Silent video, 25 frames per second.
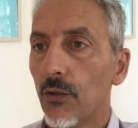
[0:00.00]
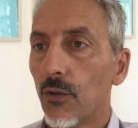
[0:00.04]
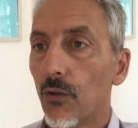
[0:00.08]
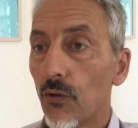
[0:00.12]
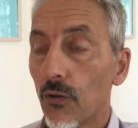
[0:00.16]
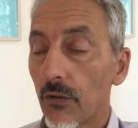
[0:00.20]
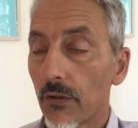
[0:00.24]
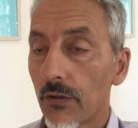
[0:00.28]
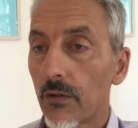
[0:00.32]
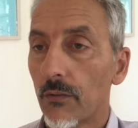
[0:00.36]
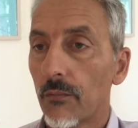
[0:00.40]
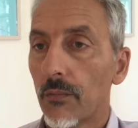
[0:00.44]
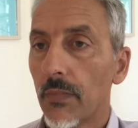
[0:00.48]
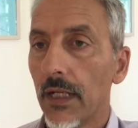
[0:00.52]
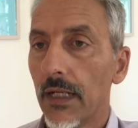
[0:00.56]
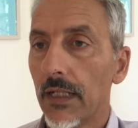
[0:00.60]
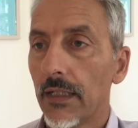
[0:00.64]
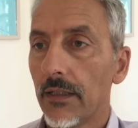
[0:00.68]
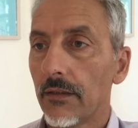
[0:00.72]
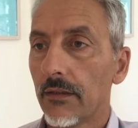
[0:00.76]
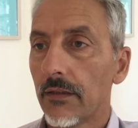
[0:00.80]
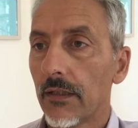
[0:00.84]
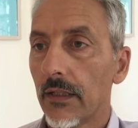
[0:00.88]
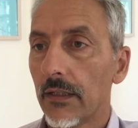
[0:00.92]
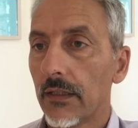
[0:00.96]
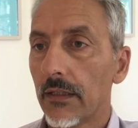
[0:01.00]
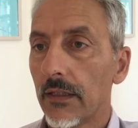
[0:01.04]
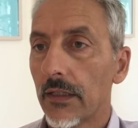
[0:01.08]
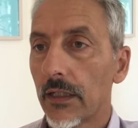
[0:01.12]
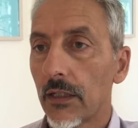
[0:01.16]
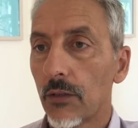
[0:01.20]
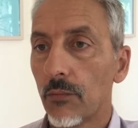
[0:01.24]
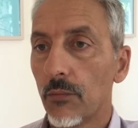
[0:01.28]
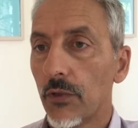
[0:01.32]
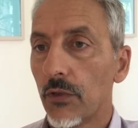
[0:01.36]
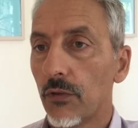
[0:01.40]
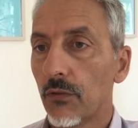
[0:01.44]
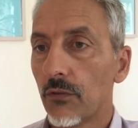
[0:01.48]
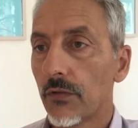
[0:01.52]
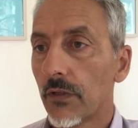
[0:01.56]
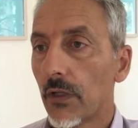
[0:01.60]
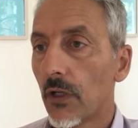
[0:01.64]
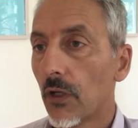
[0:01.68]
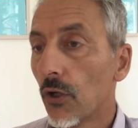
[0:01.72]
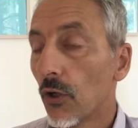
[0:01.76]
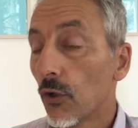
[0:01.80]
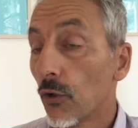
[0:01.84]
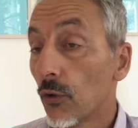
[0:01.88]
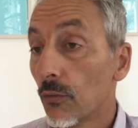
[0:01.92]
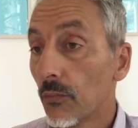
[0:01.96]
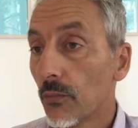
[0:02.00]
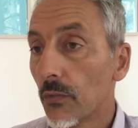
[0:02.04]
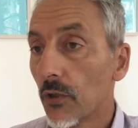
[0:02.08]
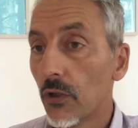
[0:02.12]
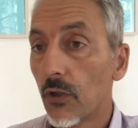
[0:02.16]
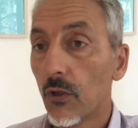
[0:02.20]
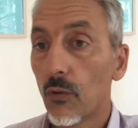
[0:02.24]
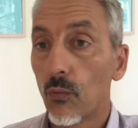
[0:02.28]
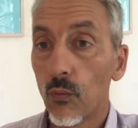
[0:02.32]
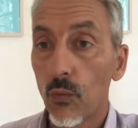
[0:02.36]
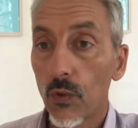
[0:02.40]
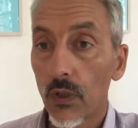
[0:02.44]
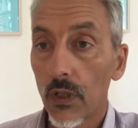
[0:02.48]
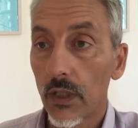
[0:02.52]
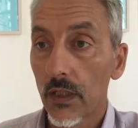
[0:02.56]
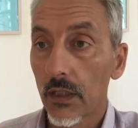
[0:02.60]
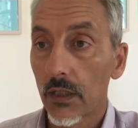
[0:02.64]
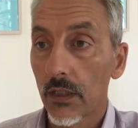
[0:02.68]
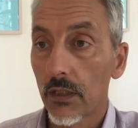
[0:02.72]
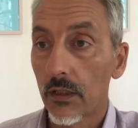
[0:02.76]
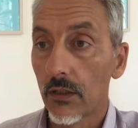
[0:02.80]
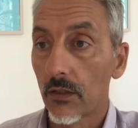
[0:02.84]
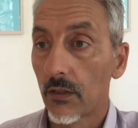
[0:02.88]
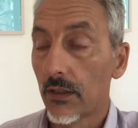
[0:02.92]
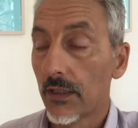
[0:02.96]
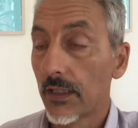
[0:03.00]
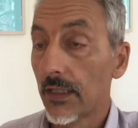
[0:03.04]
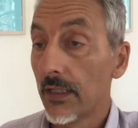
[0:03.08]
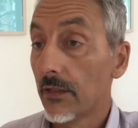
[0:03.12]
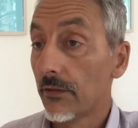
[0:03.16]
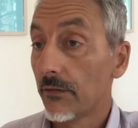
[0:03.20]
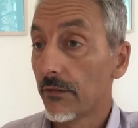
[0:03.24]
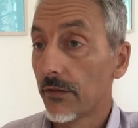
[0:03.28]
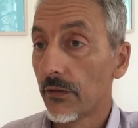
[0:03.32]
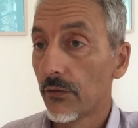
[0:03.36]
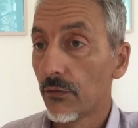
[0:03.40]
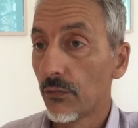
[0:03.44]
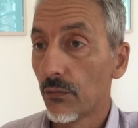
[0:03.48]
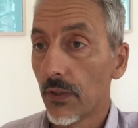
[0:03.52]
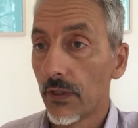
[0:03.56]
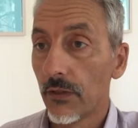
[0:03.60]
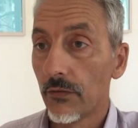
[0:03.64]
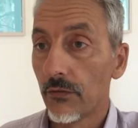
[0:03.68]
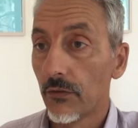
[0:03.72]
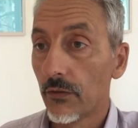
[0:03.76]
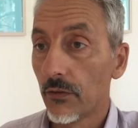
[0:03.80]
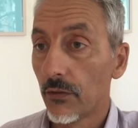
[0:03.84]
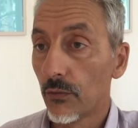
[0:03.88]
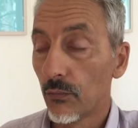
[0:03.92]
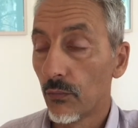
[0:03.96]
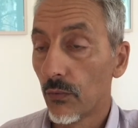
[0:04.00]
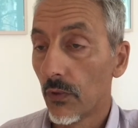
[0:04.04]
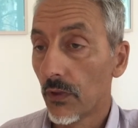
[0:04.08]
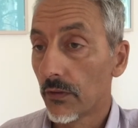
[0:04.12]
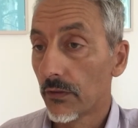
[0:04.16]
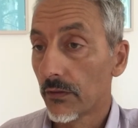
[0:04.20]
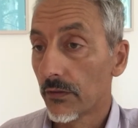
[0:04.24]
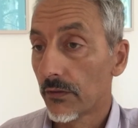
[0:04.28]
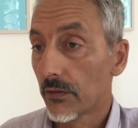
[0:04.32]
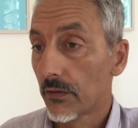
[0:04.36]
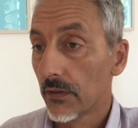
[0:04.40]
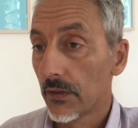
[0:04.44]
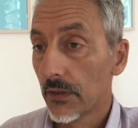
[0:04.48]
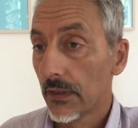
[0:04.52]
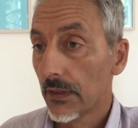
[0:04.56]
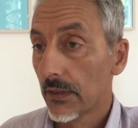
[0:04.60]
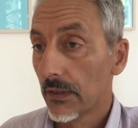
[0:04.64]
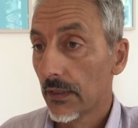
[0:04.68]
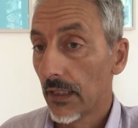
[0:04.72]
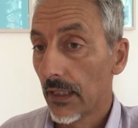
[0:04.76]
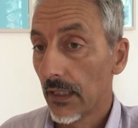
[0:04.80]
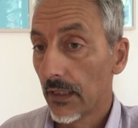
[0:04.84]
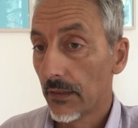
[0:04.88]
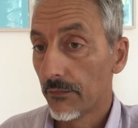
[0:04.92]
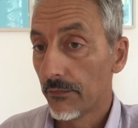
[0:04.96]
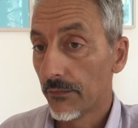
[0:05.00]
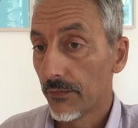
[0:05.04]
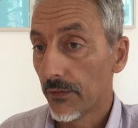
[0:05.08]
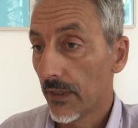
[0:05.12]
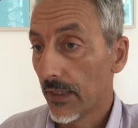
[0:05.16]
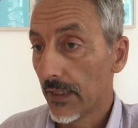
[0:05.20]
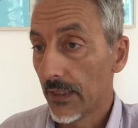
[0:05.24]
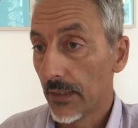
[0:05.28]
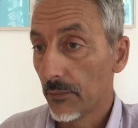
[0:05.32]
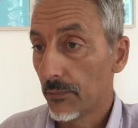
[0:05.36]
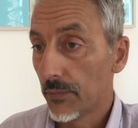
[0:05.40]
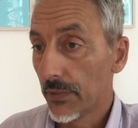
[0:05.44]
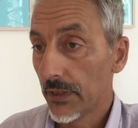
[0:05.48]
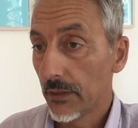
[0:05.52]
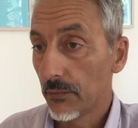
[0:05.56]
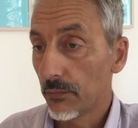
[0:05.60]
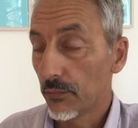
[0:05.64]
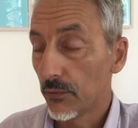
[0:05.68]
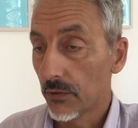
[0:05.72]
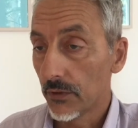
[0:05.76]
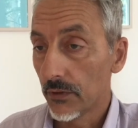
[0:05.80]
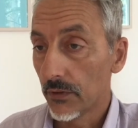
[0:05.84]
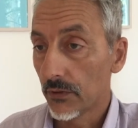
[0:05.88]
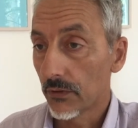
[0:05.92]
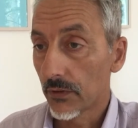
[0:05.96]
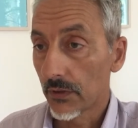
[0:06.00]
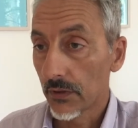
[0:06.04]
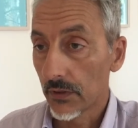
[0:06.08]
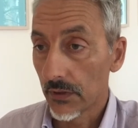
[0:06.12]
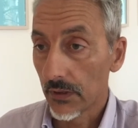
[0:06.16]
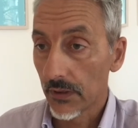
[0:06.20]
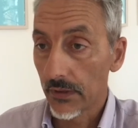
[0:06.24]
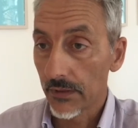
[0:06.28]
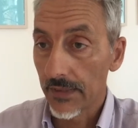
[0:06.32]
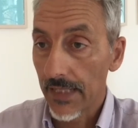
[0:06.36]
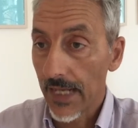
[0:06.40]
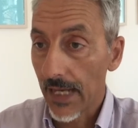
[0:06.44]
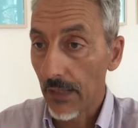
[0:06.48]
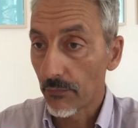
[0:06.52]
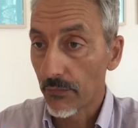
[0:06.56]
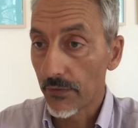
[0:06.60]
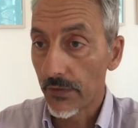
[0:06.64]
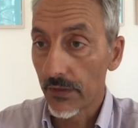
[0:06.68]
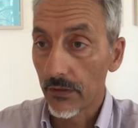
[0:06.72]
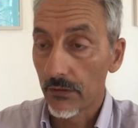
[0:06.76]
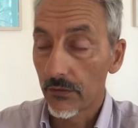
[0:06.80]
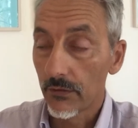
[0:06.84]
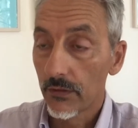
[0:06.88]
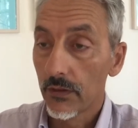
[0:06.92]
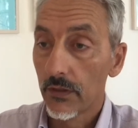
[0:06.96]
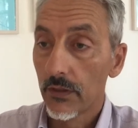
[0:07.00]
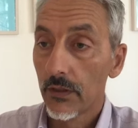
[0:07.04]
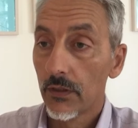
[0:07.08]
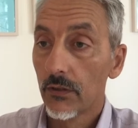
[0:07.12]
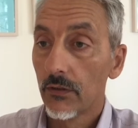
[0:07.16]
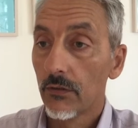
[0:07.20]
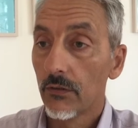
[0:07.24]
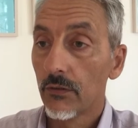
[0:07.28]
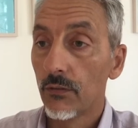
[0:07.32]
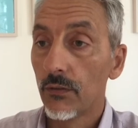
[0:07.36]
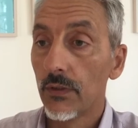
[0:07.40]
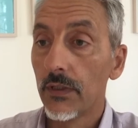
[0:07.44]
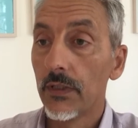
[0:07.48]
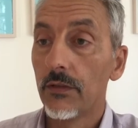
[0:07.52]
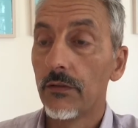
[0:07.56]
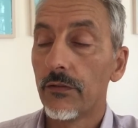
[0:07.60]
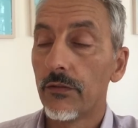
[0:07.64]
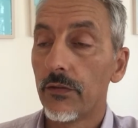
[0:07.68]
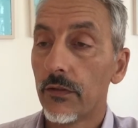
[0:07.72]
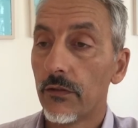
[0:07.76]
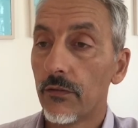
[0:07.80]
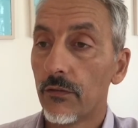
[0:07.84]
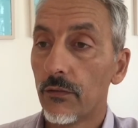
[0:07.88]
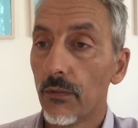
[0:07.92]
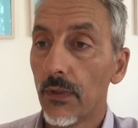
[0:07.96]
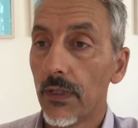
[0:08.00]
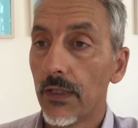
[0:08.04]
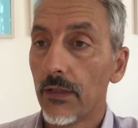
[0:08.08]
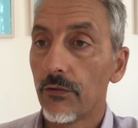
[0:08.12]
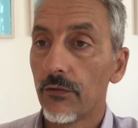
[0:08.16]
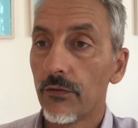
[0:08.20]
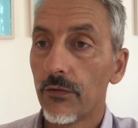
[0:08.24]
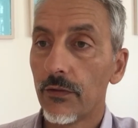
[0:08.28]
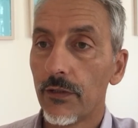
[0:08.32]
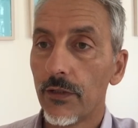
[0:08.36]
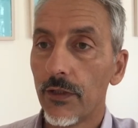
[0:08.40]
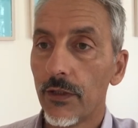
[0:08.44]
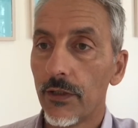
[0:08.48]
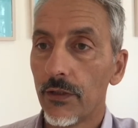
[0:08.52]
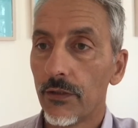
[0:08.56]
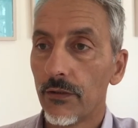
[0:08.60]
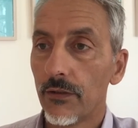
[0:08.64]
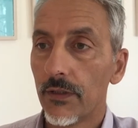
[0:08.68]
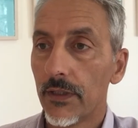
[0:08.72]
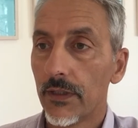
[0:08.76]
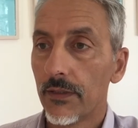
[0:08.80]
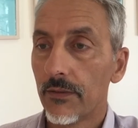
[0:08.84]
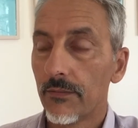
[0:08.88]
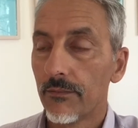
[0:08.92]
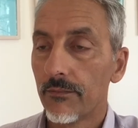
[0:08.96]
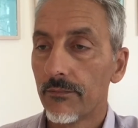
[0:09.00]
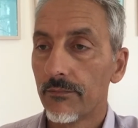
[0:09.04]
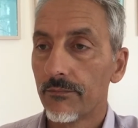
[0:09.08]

OrthoMind, and it can be used at home or at work or in any situation you want, and for any people you can adapt it to each situation that you're in.